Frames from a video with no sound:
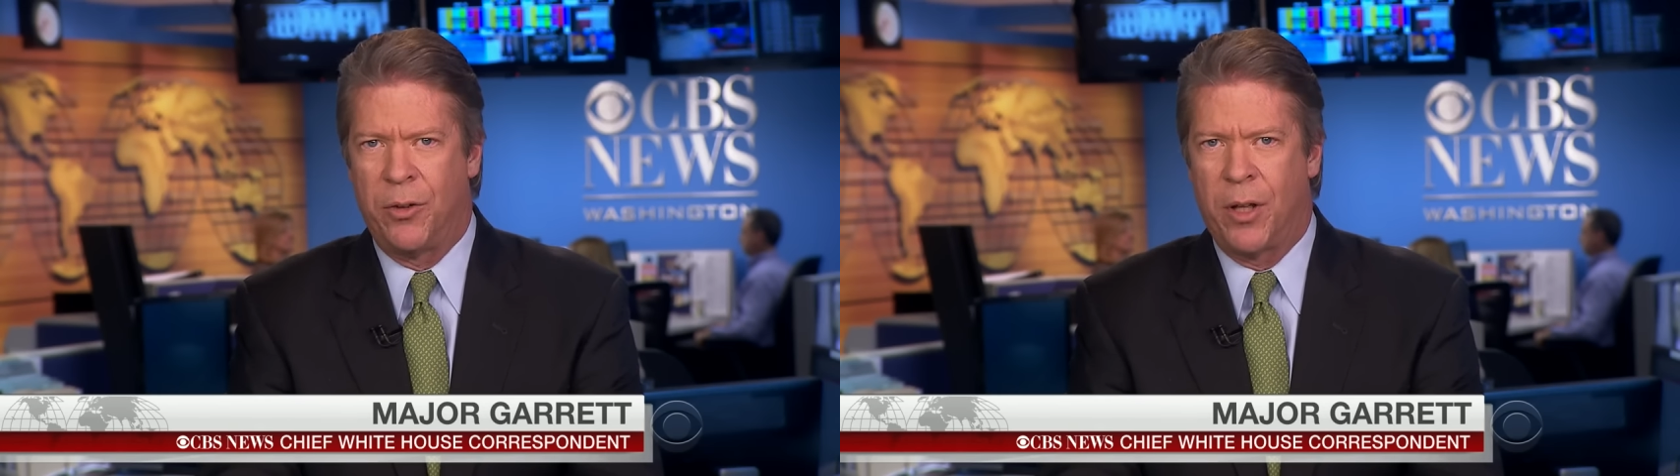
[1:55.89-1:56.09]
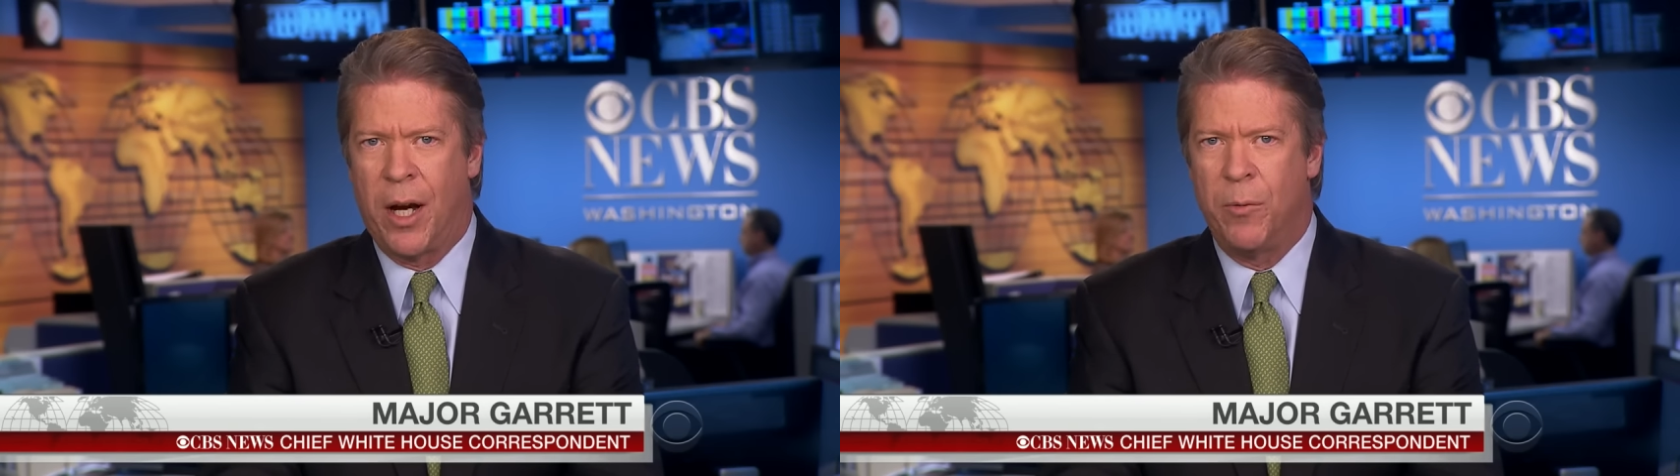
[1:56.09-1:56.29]

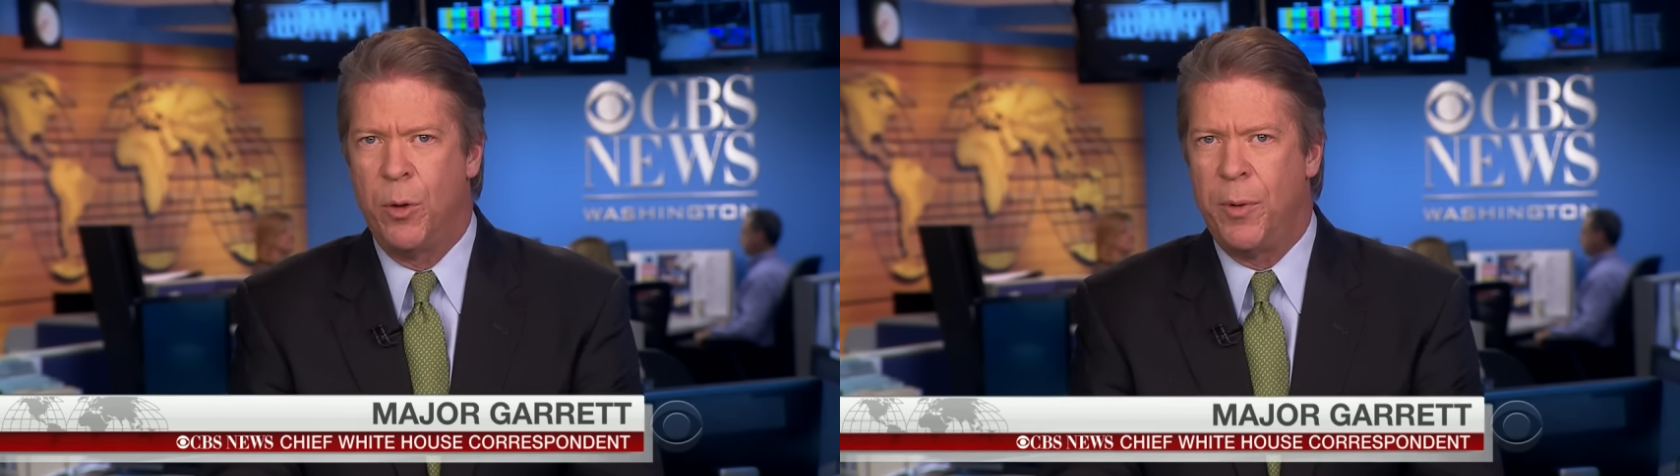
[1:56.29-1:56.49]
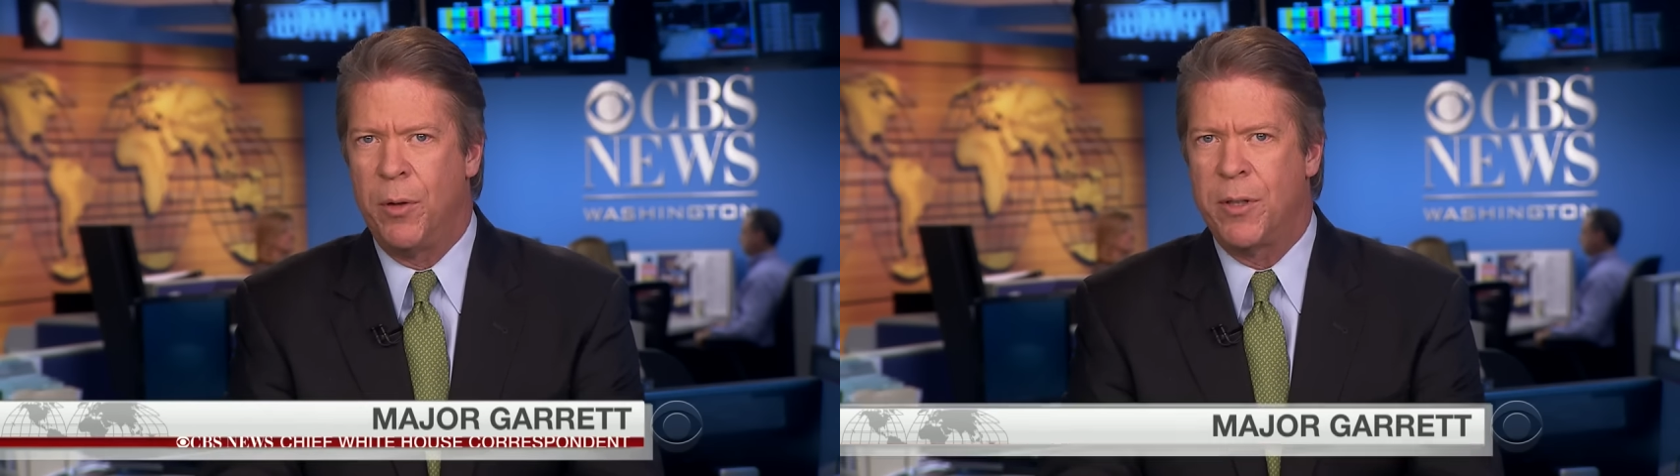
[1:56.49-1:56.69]
Scott,
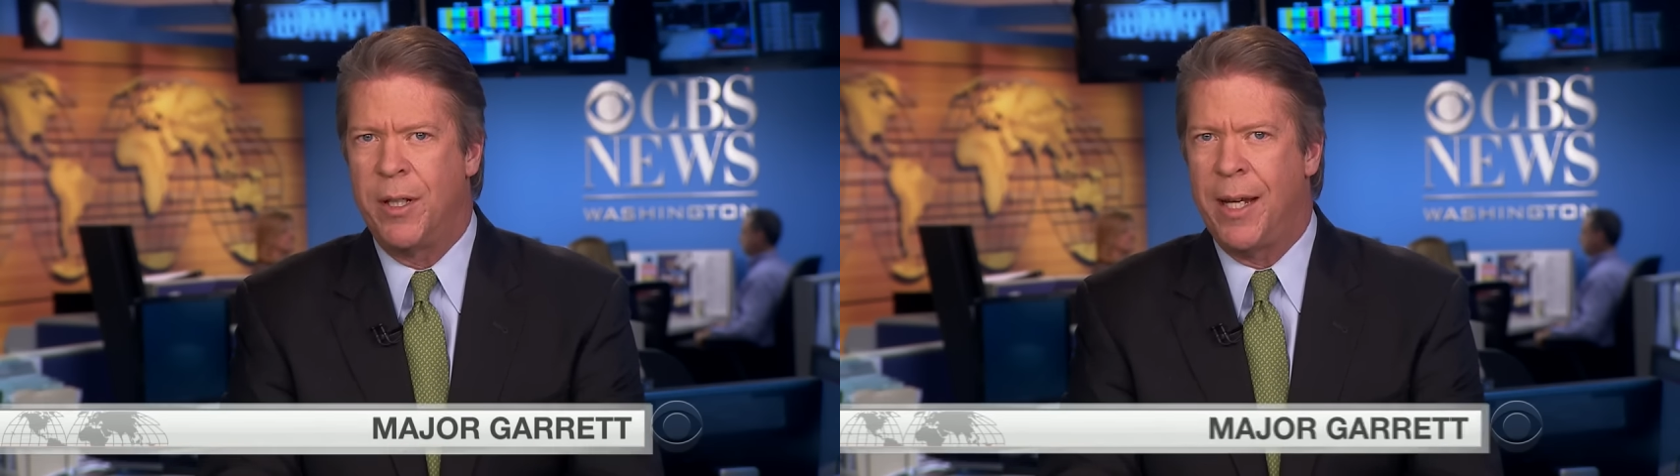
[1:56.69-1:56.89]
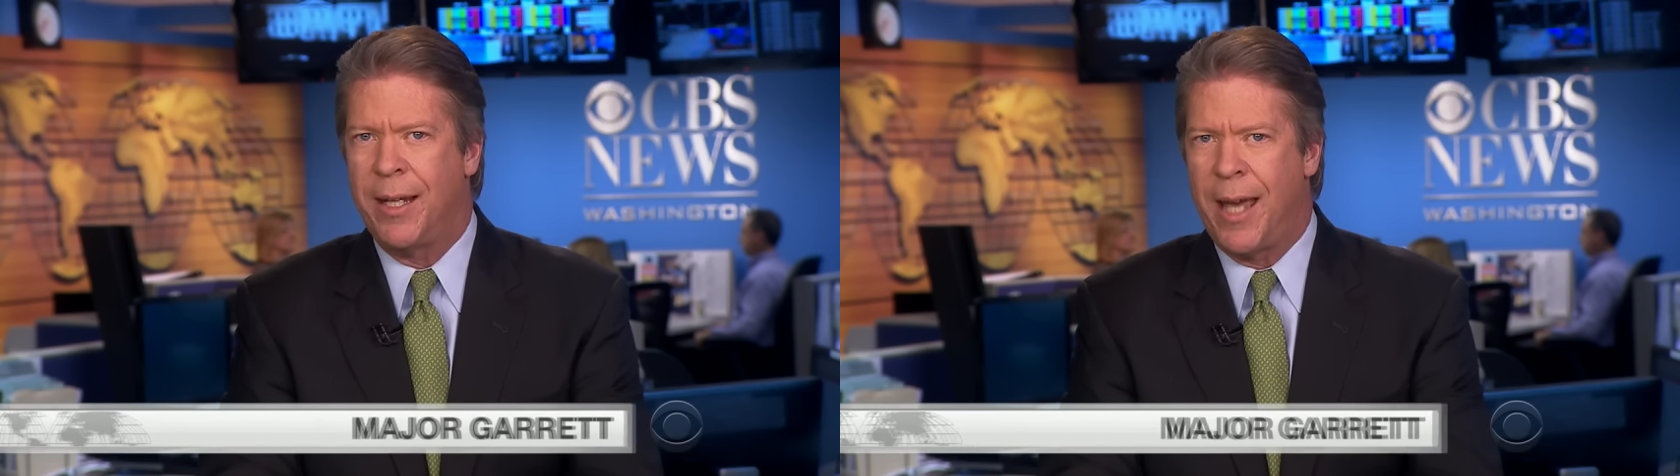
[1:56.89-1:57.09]
Rubio
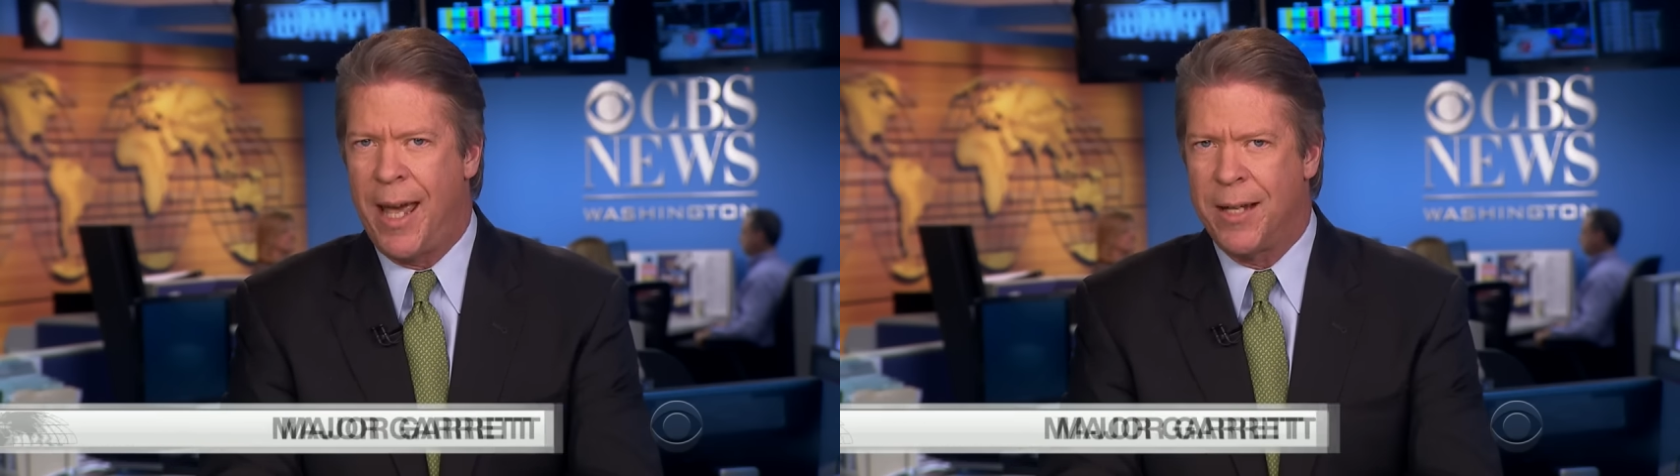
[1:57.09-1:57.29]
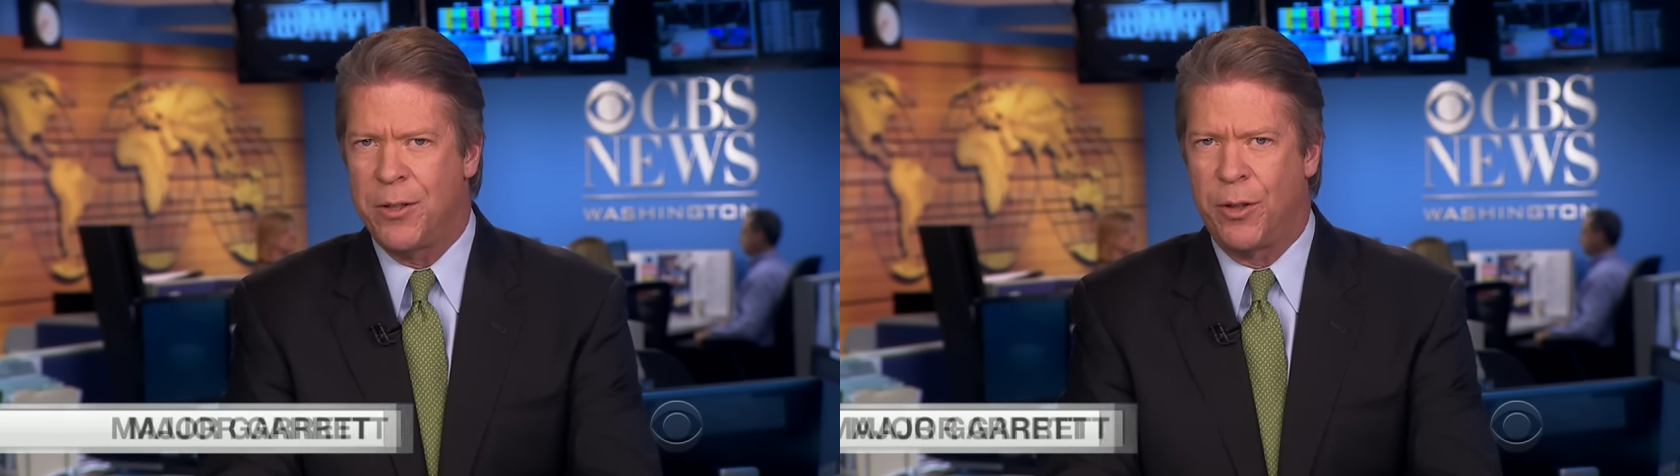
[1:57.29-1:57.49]
today
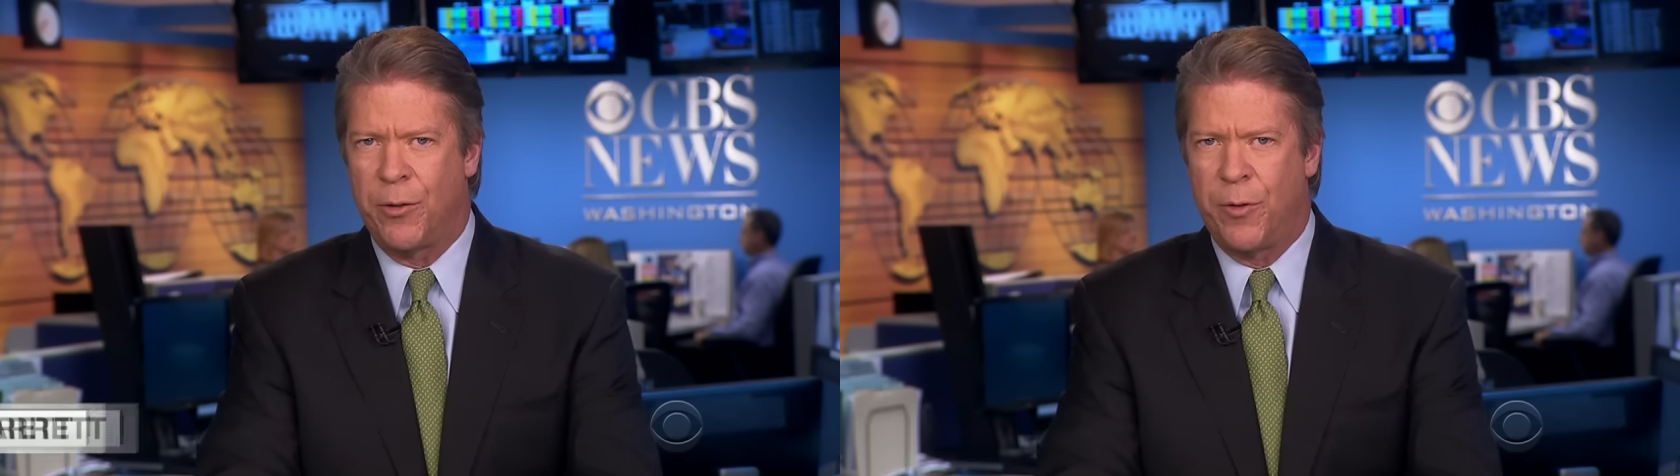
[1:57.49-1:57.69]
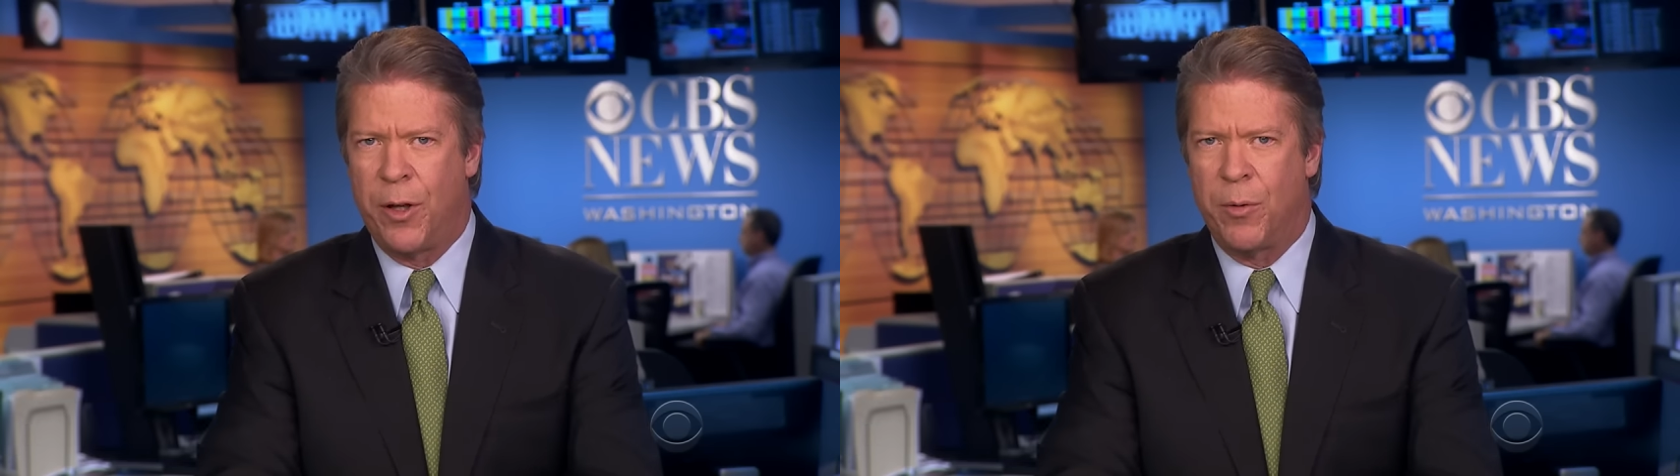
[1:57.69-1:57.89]
canceled a
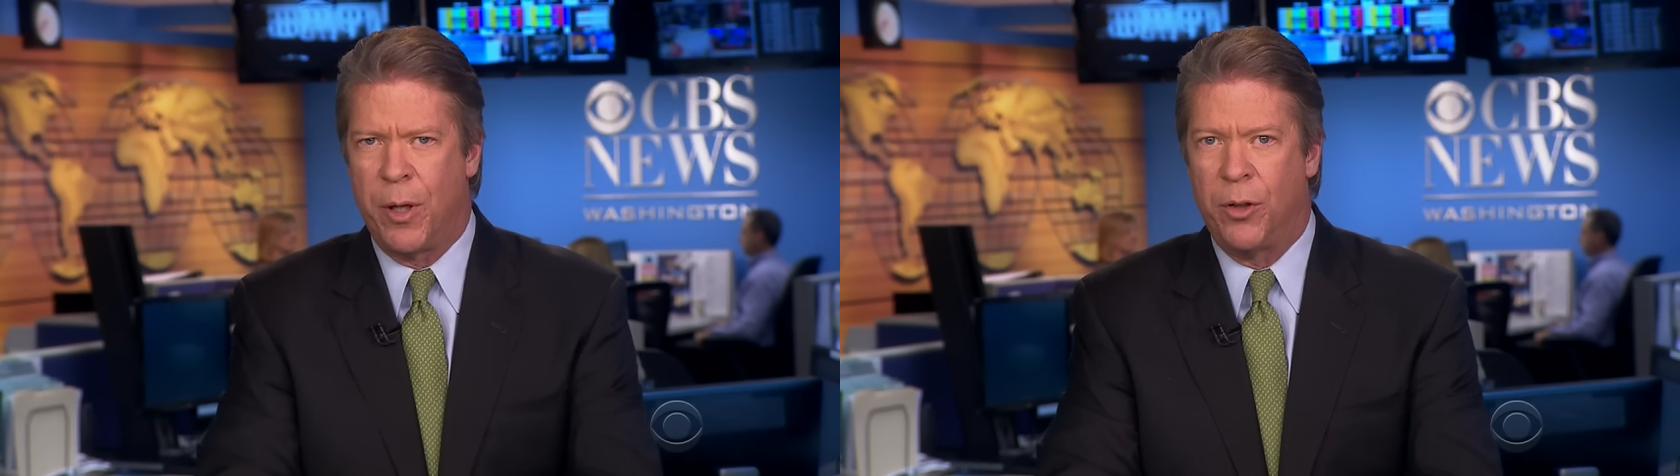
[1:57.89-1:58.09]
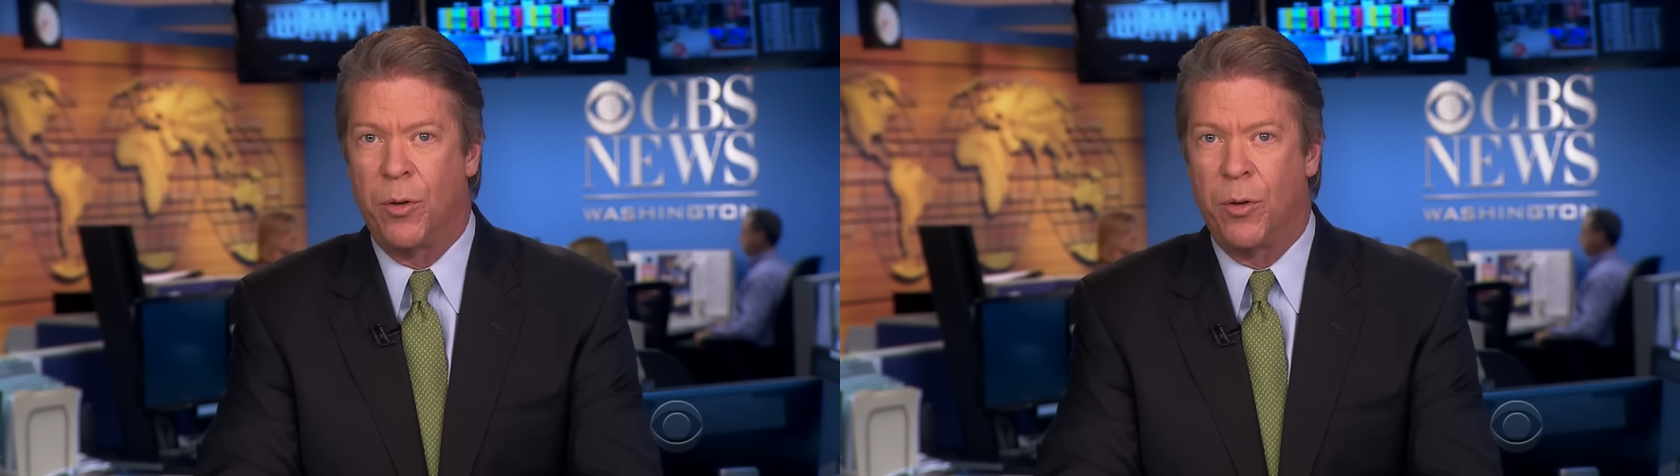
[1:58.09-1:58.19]
fundraiser